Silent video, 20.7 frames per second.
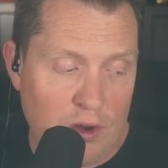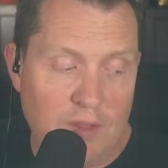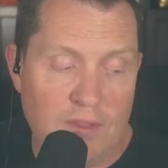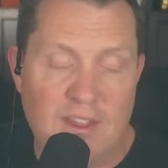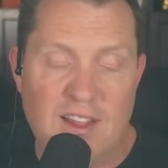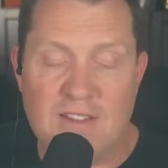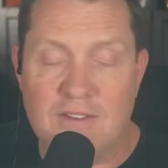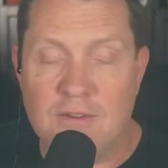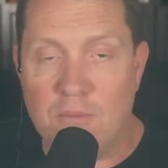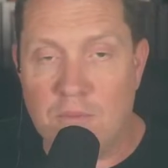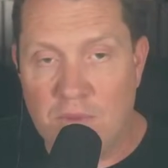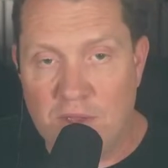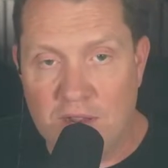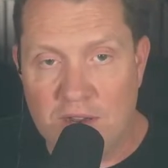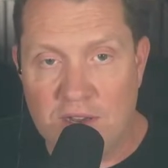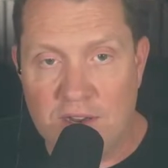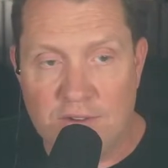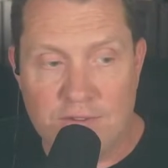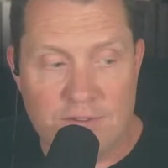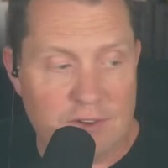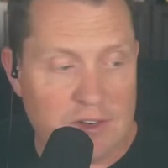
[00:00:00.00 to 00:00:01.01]
That's a big
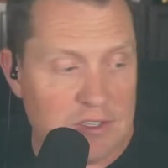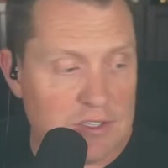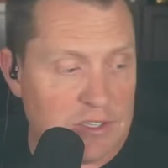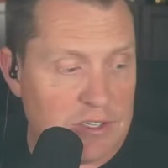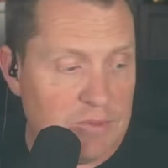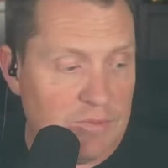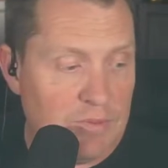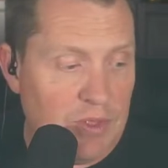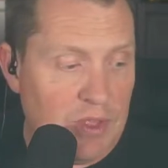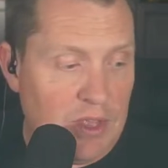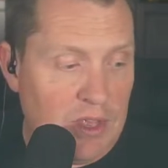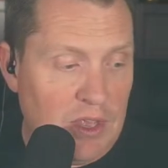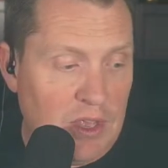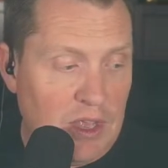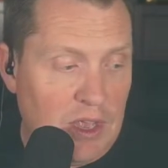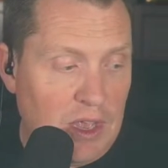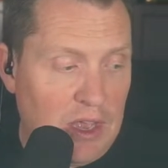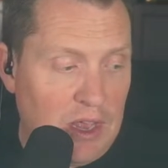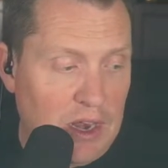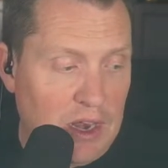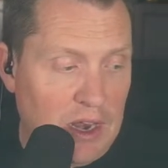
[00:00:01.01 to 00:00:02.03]
difference.
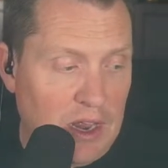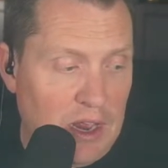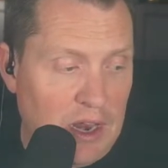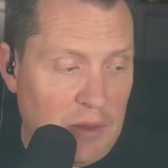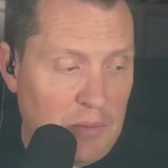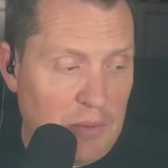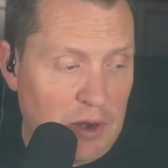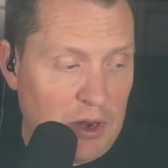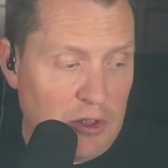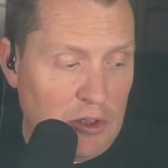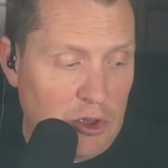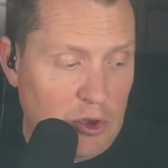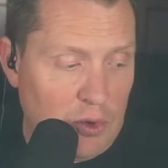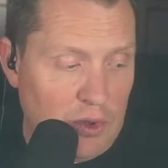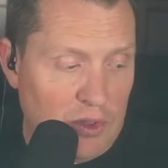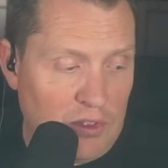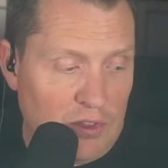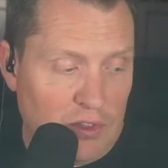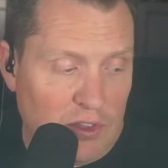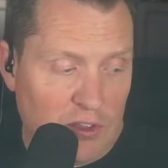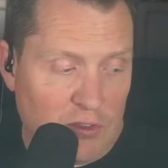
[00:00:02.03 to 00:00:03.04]
And, and I'm going to go
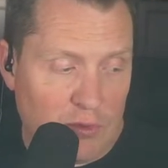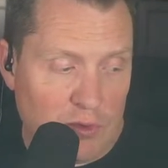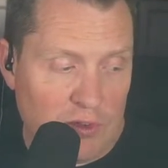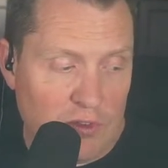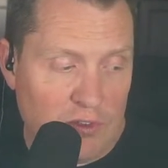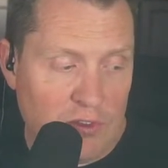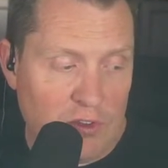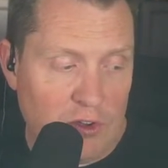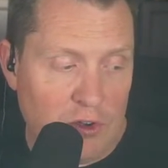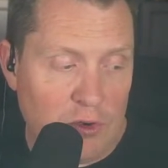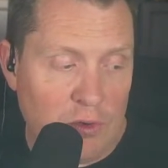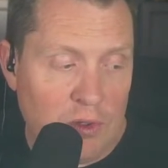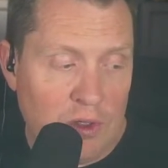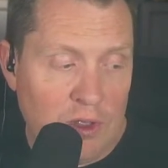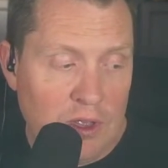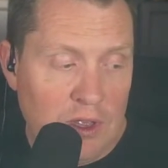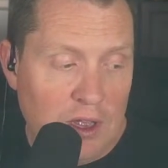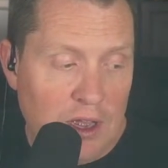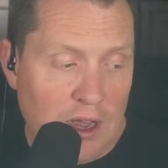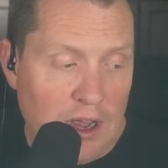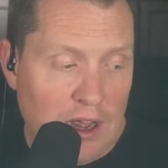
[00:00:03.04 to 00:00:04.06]
into this one too.
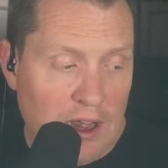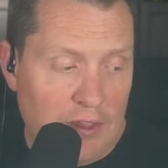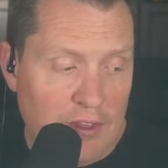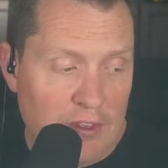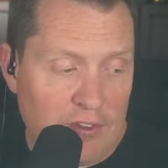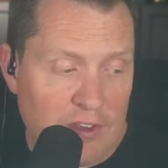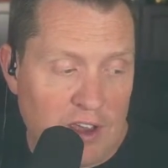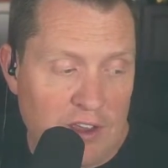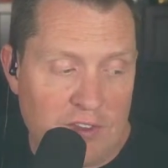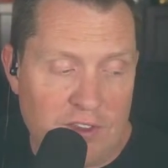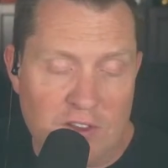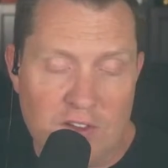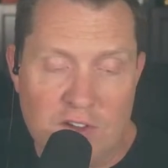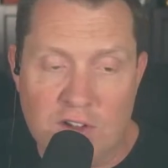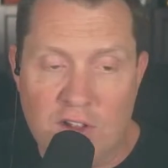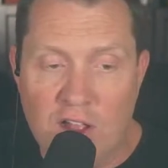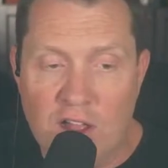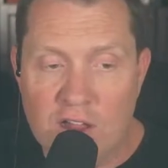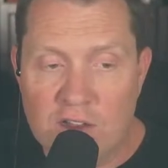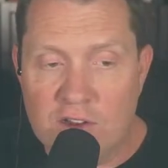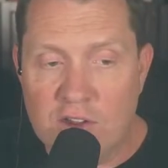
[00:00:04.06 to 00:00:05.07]
Uh, this guy says
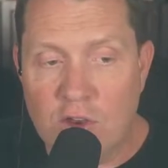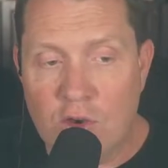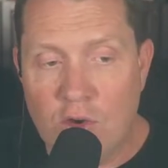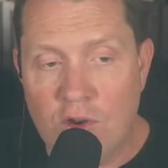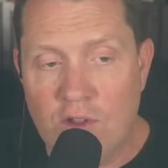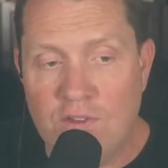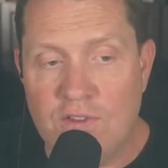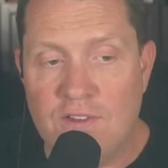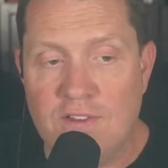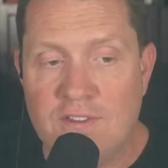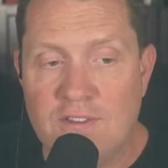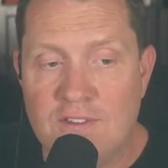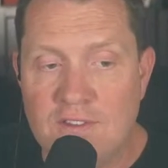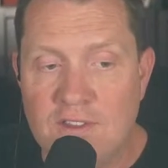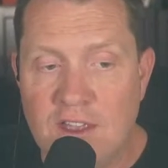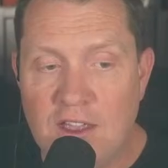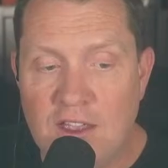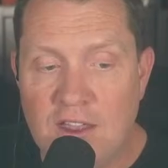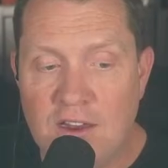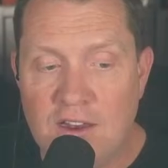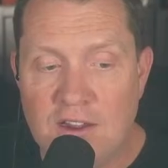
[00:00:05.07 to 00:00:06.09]
Claude Code is
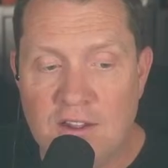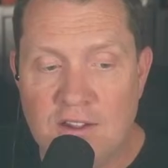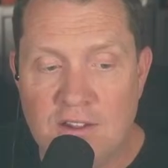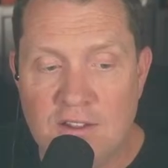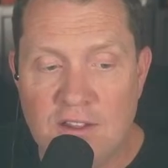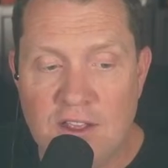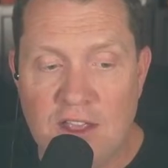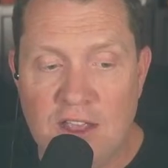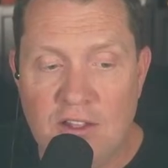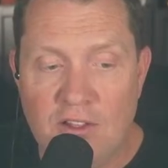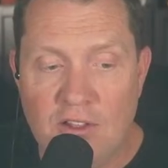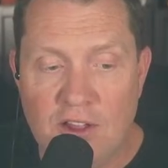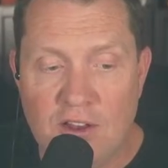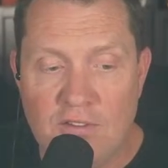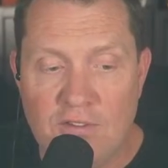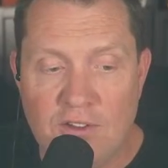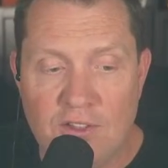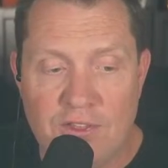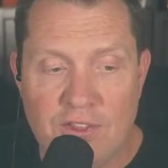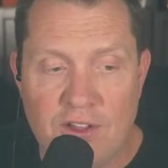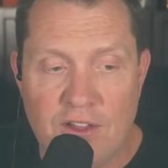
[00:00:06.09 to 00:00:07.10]
insane, and Elon
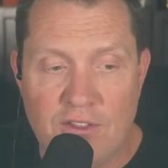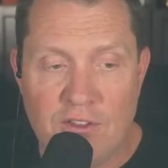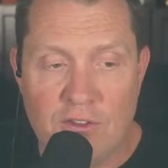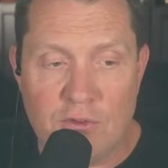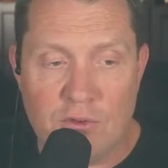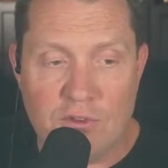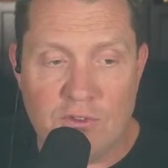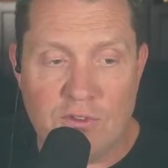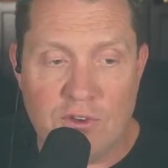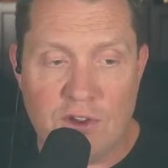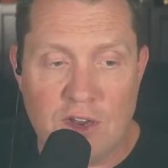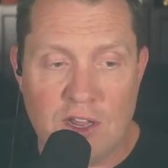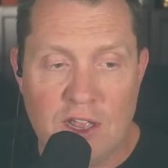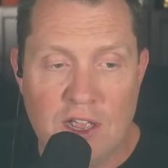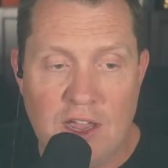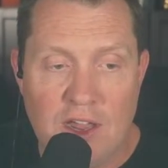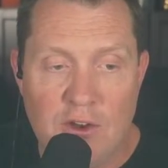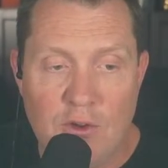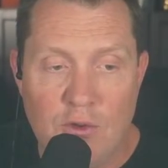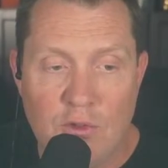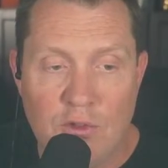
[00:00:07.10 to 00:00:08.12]
thought this was funny.
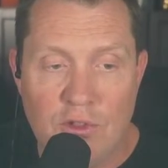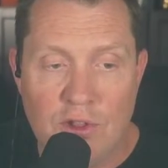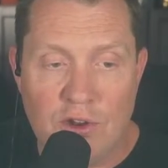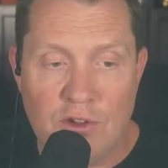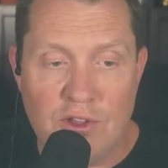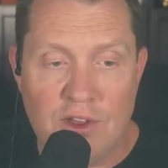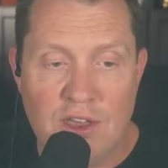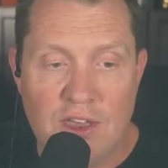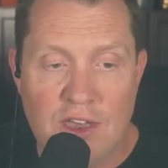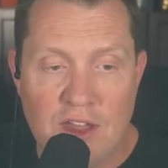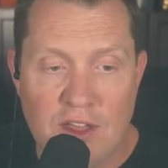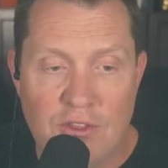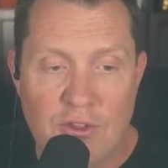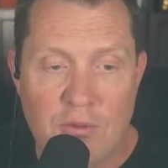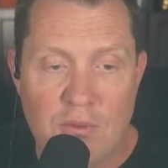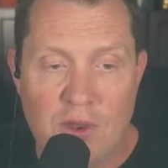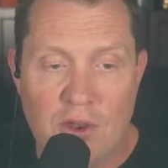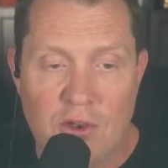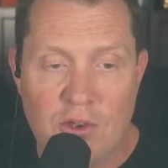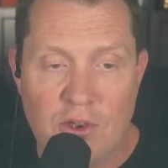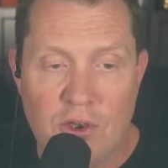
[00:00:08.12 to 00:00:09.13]
I know literally nothing
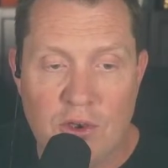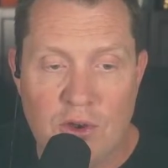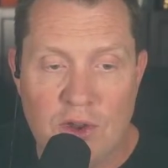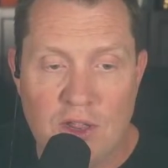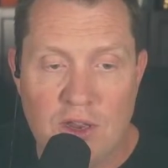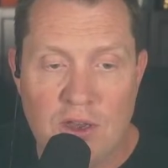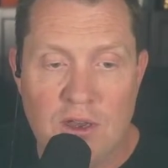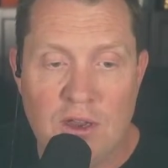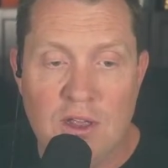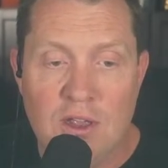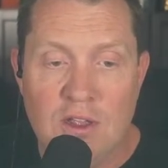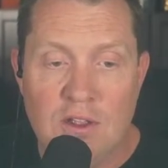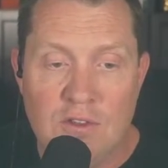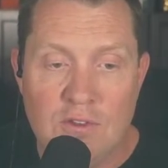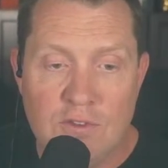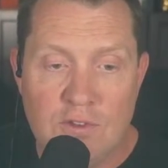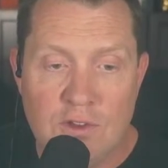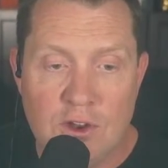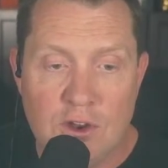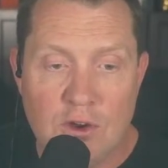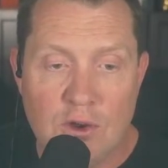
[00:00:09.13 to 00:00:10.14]
about coding,
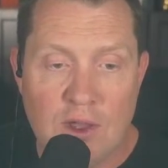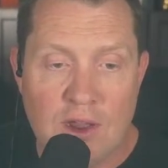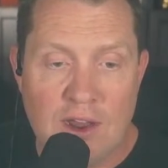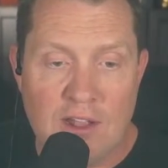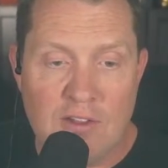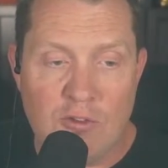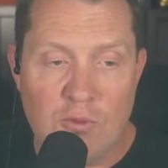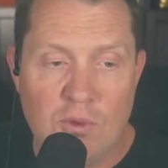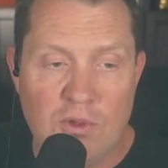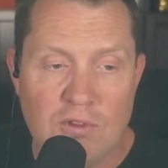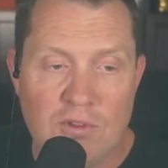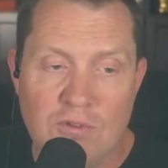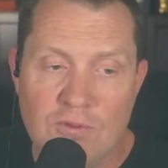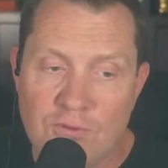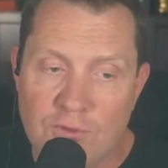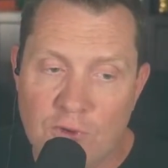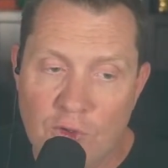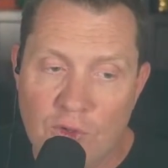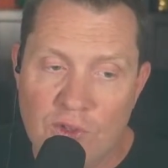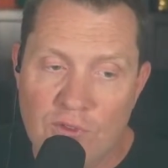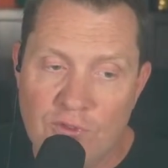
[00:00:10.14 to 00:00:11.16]
zero, and I just built a
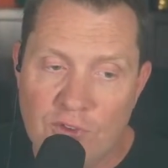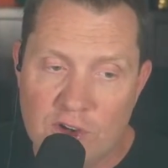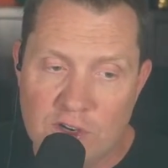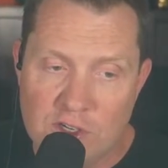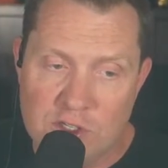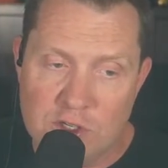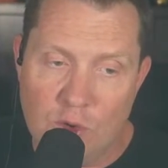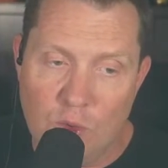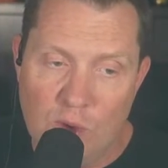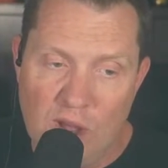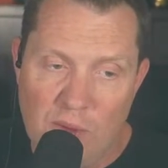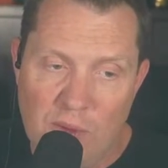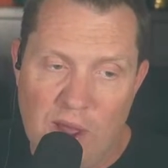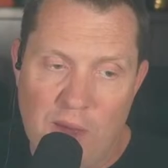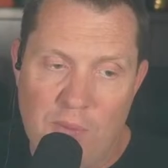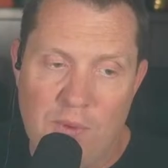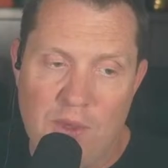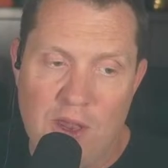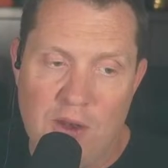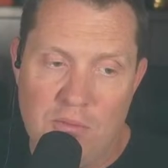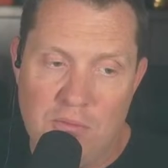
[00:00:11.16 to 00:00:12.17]
fully functional web
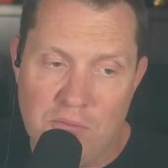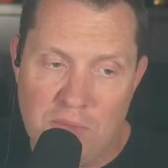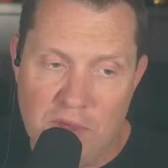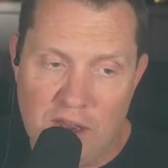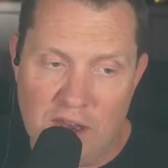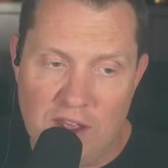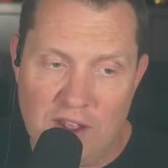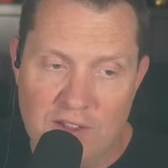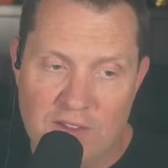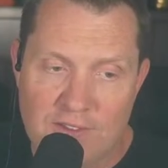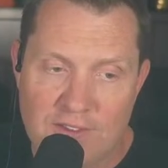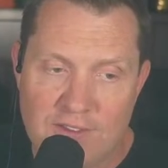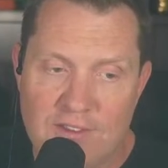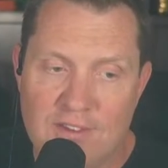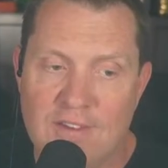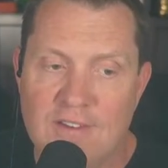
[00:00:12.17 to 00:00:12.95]
app in minutes.